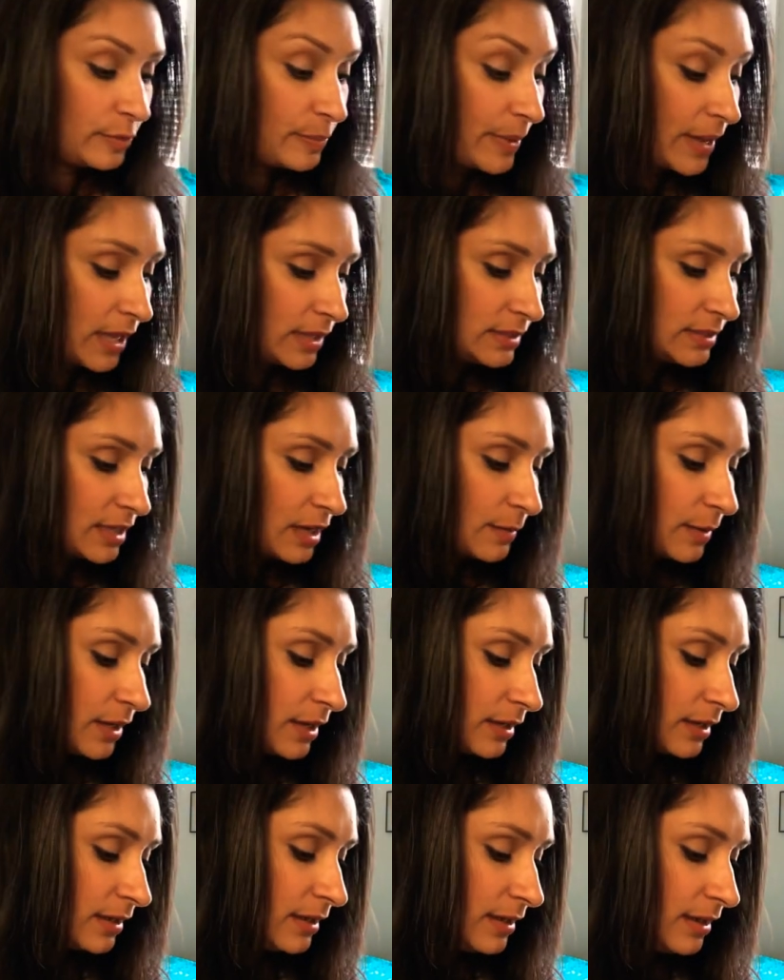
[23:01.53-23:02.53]

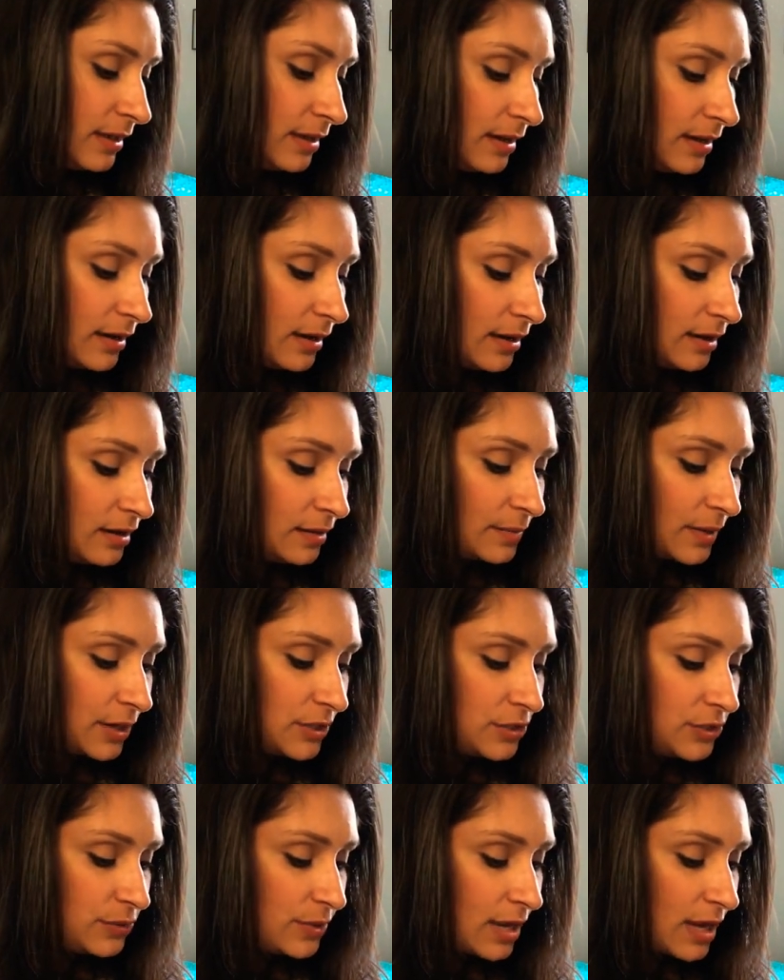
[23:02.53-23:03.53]
pandemic. I
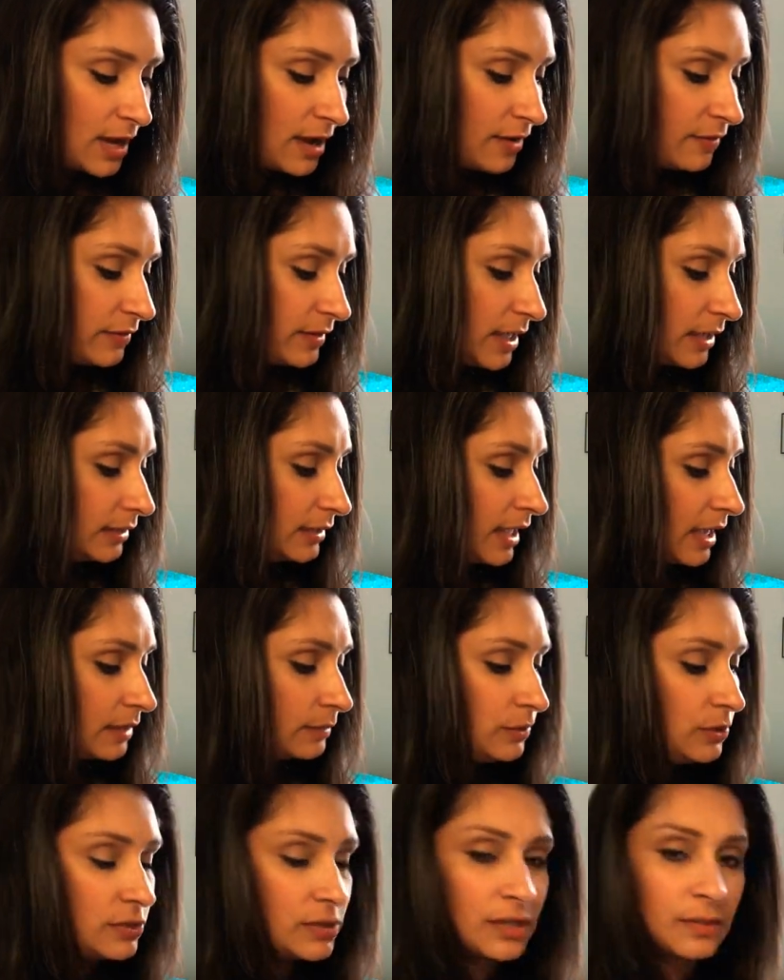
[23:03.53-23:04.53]
do have like light
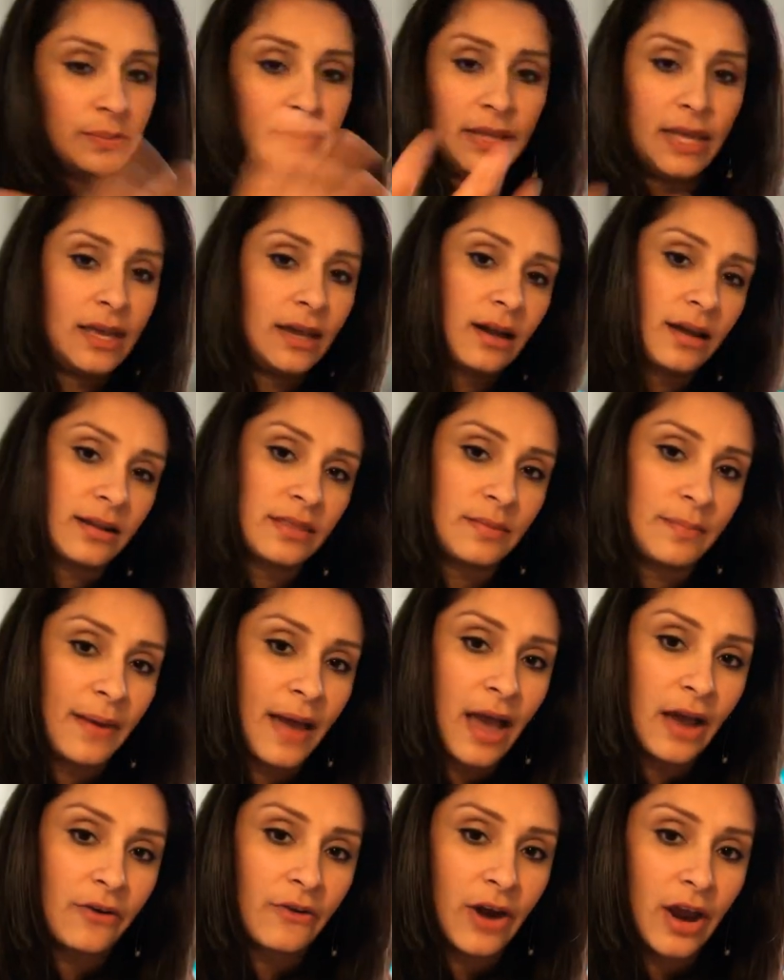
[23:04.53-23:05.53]
music playing on in the
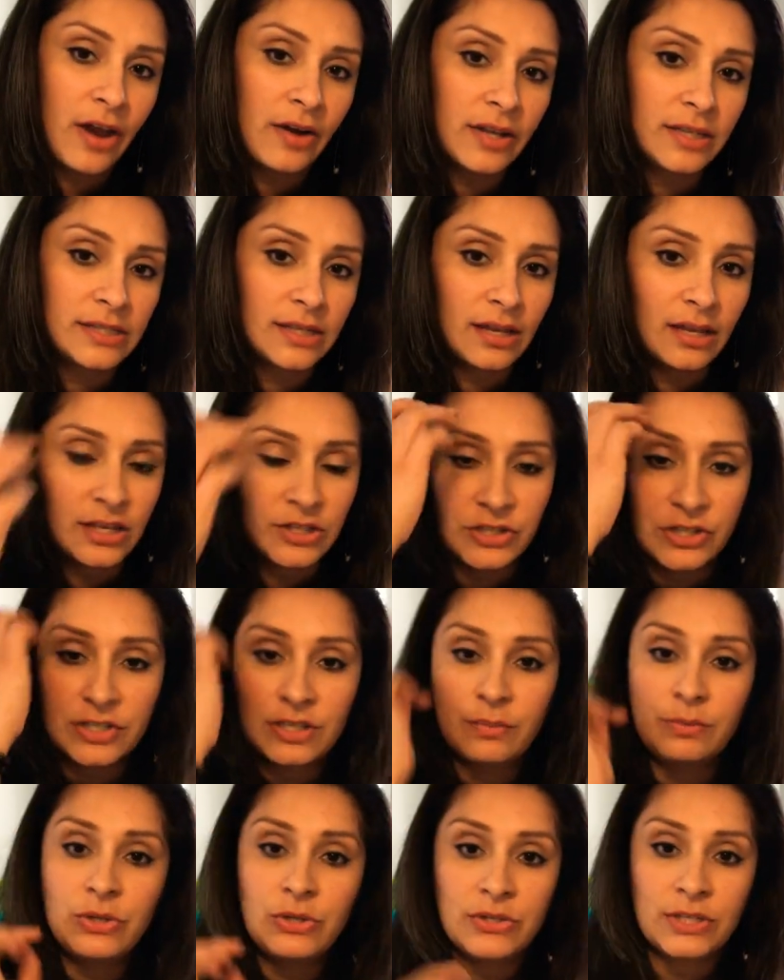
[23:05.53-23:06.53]
background. It's just
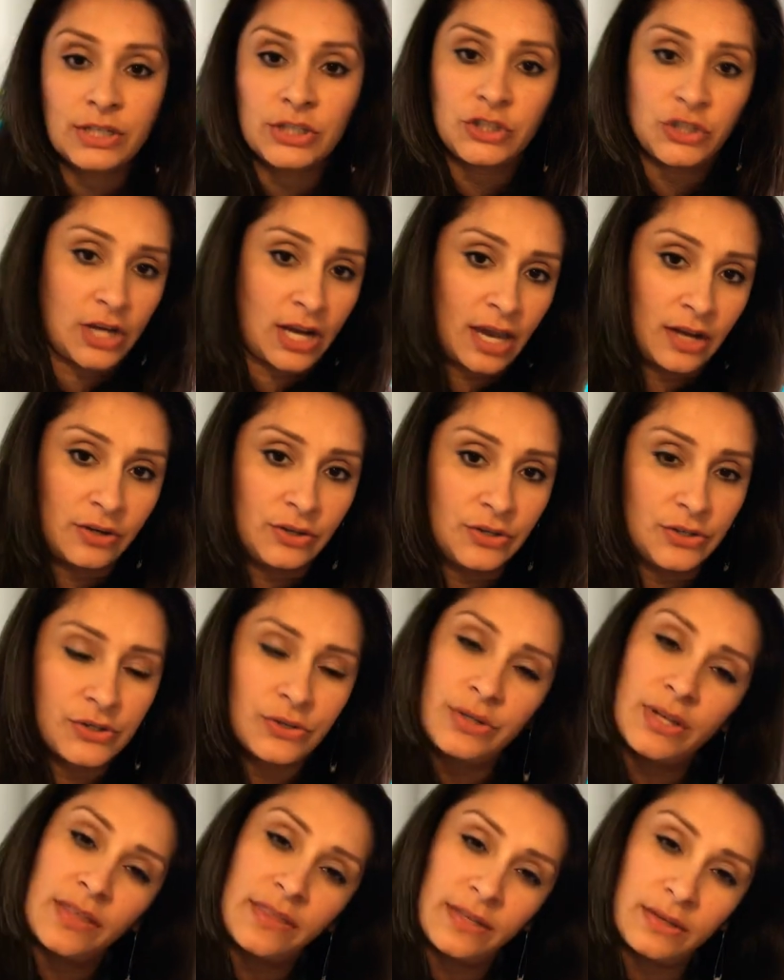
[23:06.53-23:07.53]
a music channel, so
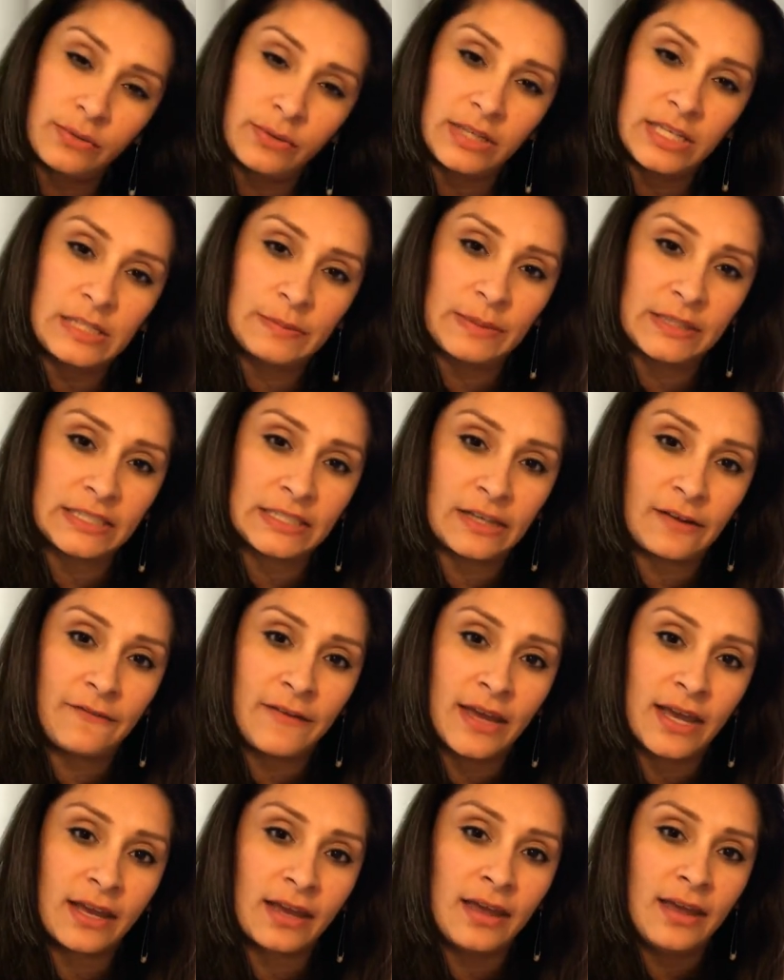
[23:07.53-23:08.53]
nothing really
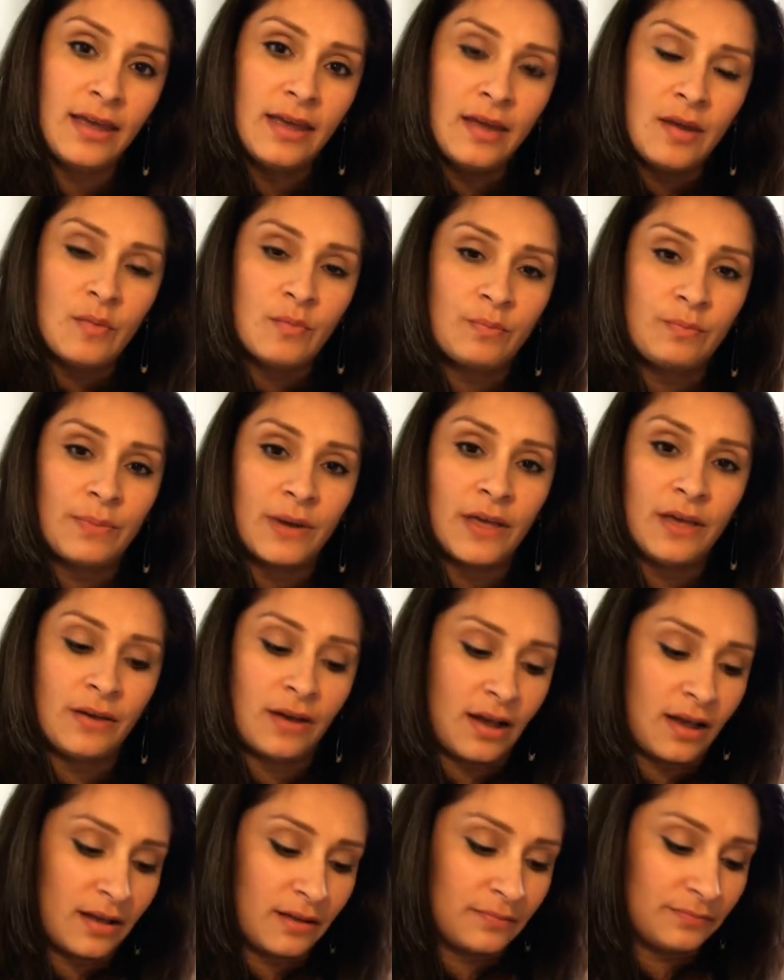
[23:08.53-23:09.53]
specific. But
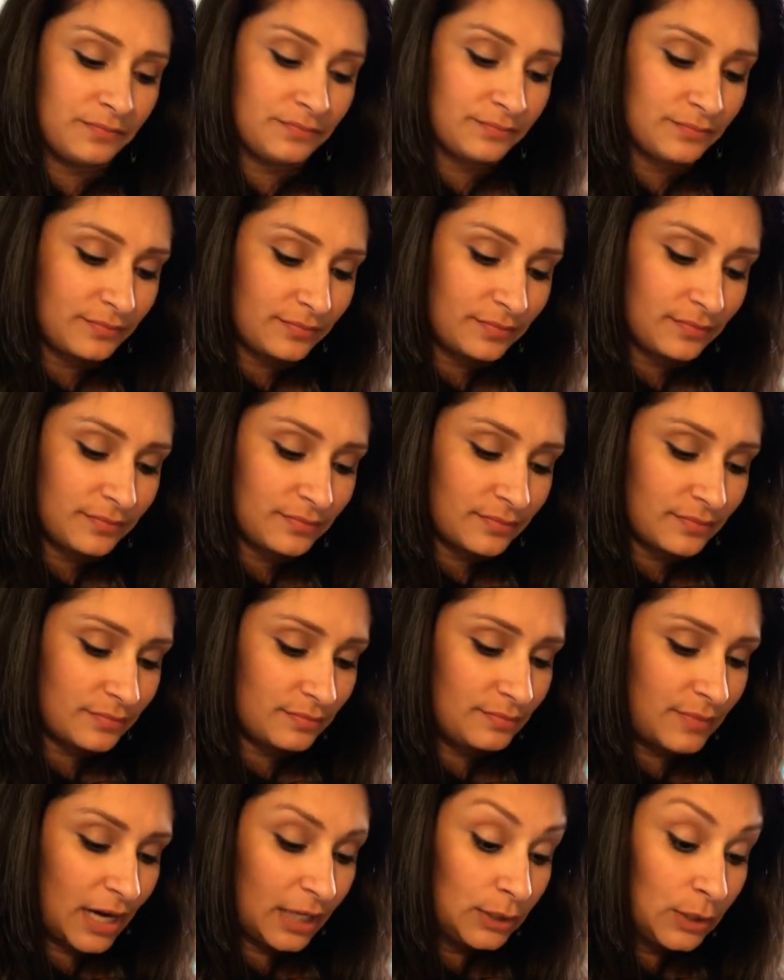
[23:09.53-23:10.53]

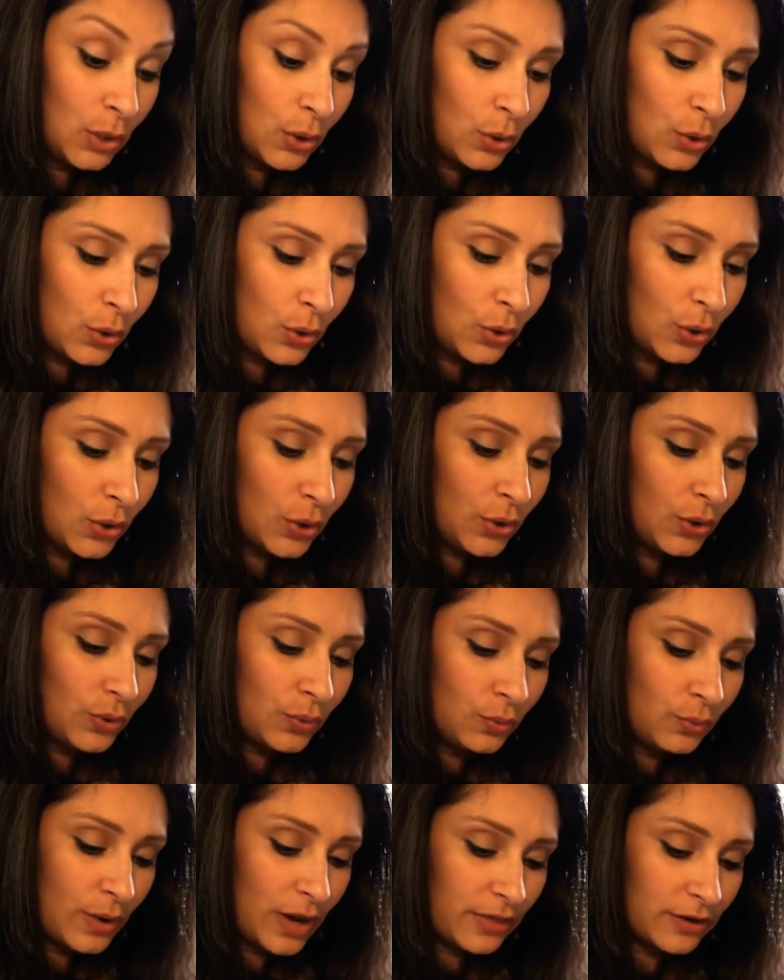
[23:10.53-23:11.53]
my local
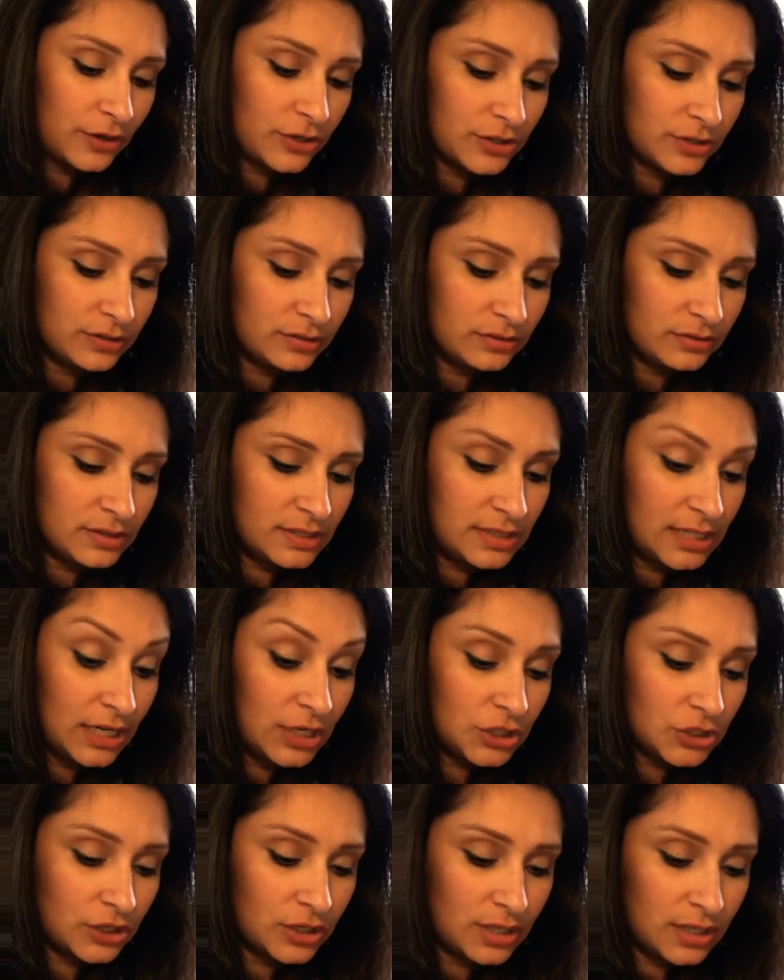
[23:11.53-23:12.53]
weather
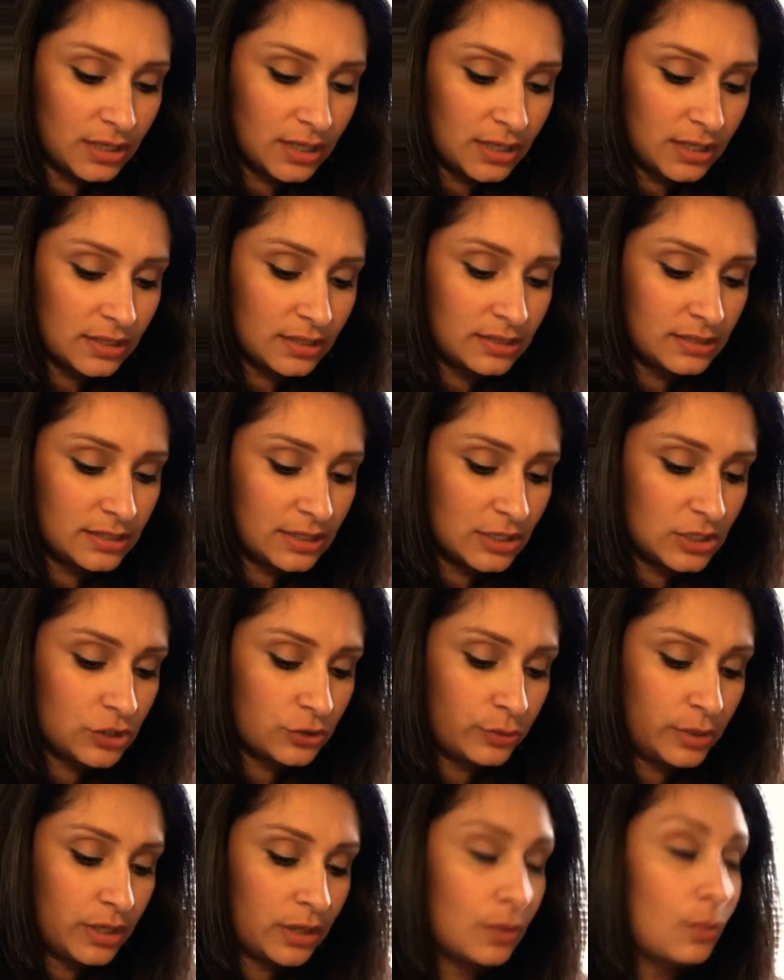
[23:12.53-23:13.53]
station is
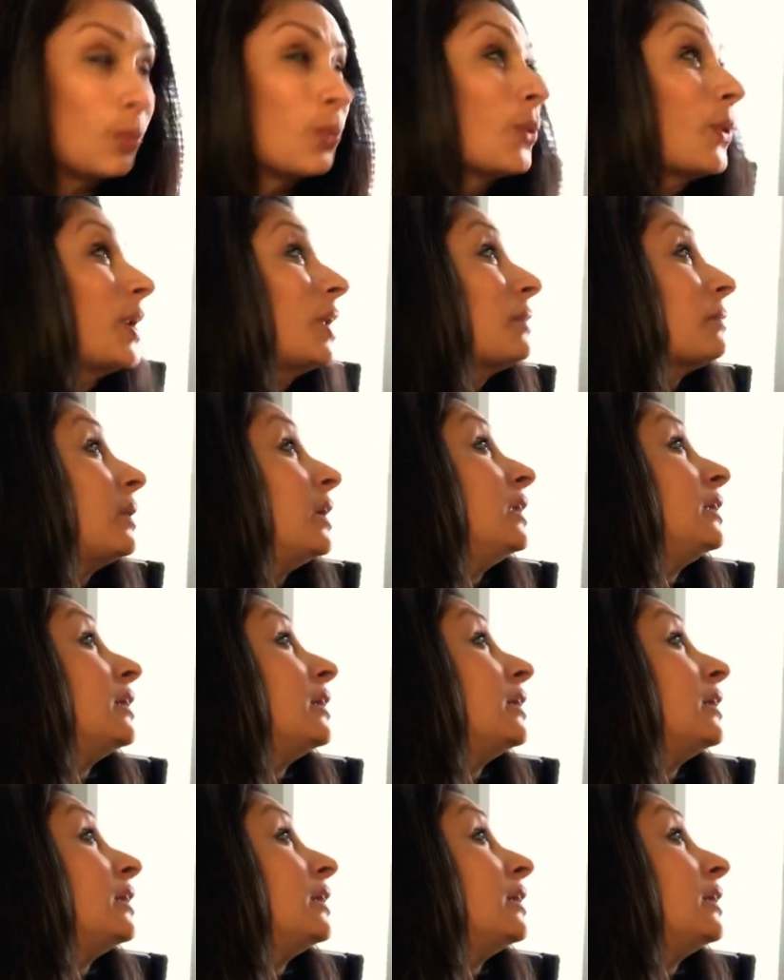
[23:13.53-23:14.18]
issuing a warning right